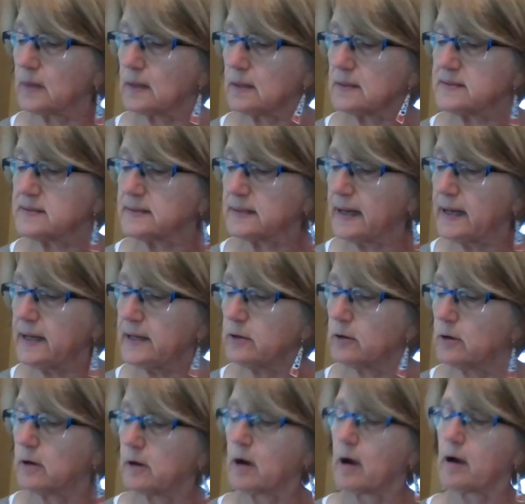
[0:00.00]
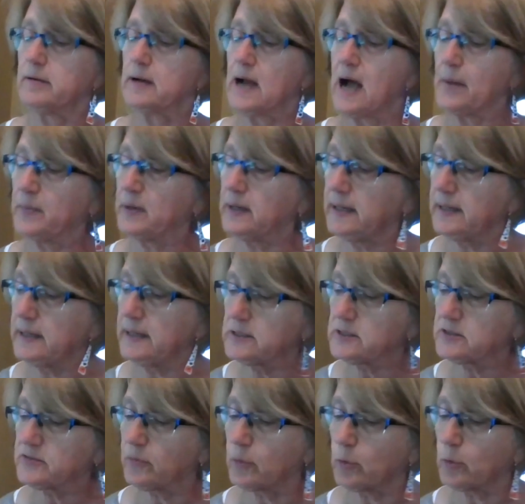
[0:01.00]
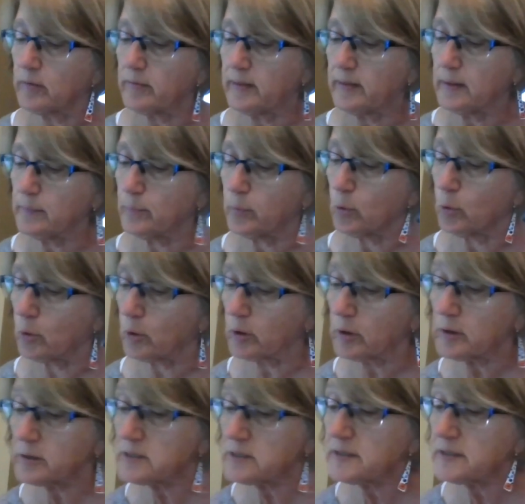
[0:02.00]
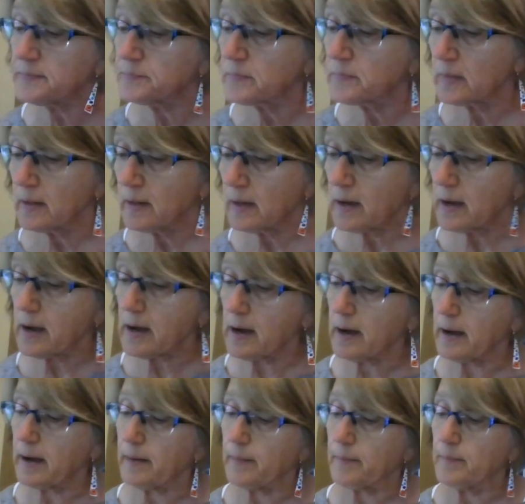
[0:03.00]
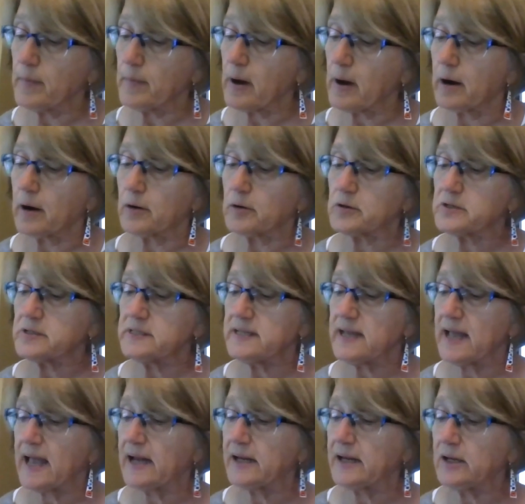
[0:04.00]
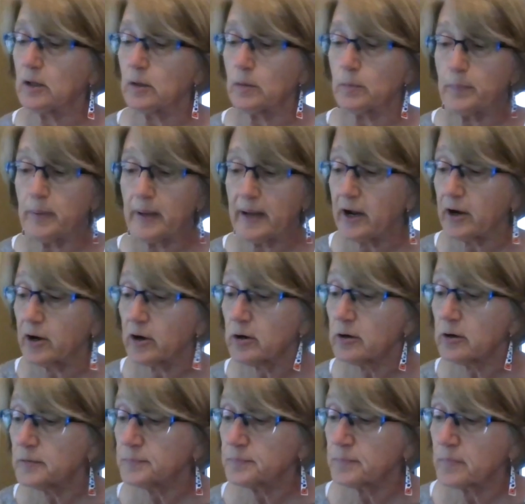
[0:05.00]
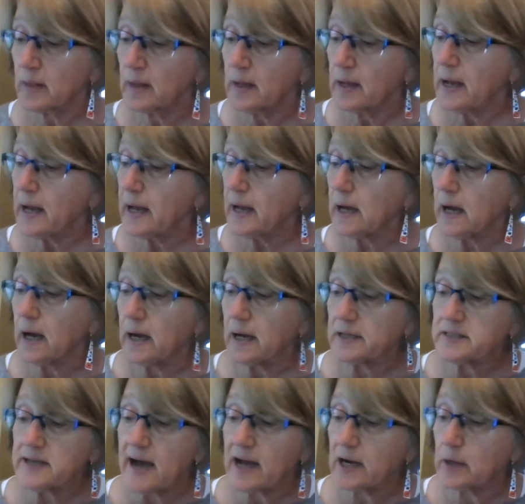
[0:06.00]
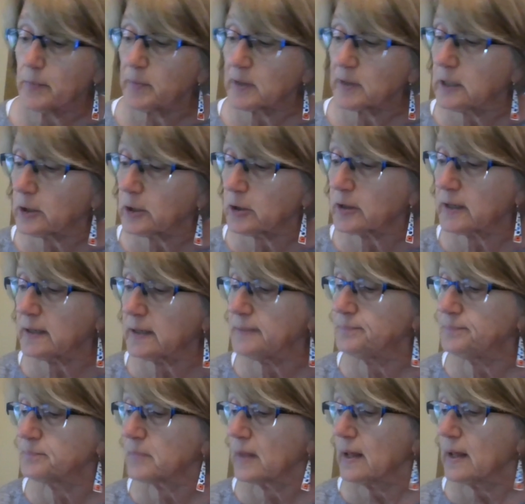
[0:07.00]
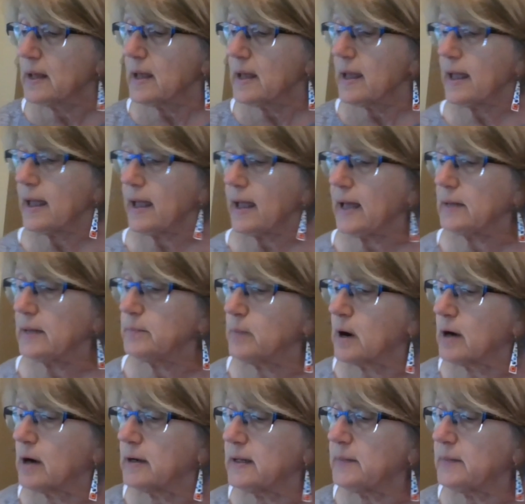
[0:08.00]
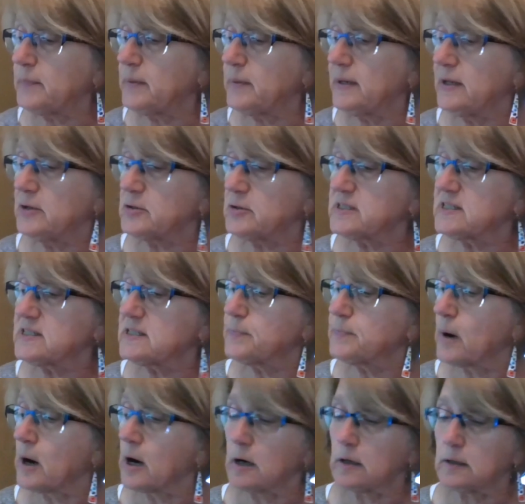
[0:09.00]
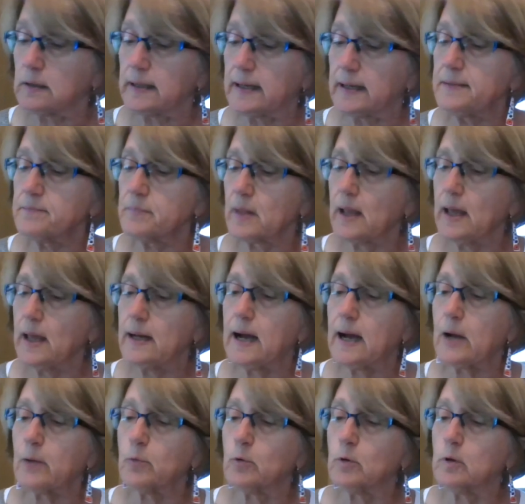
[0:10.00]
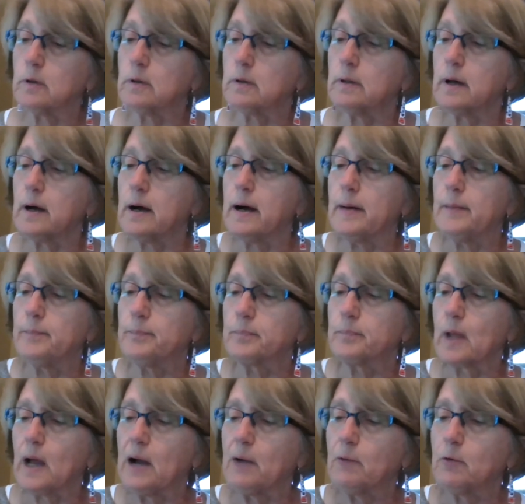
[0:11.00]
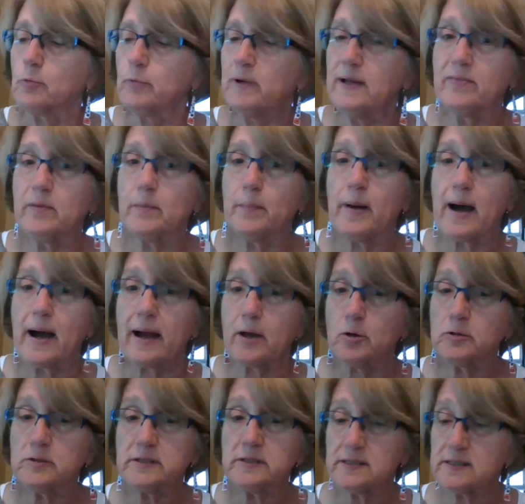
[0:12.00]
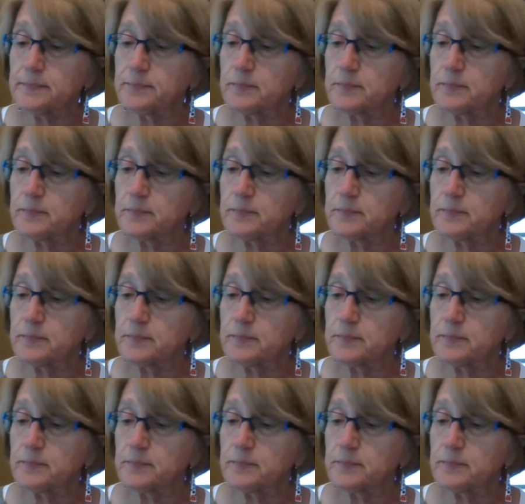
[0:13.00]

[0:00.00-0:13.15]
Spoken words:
slate, or our nominees for the board, are Daniel Baer, Donna Mcclurkin, and Marty Peters Sparling, and I will read the bios.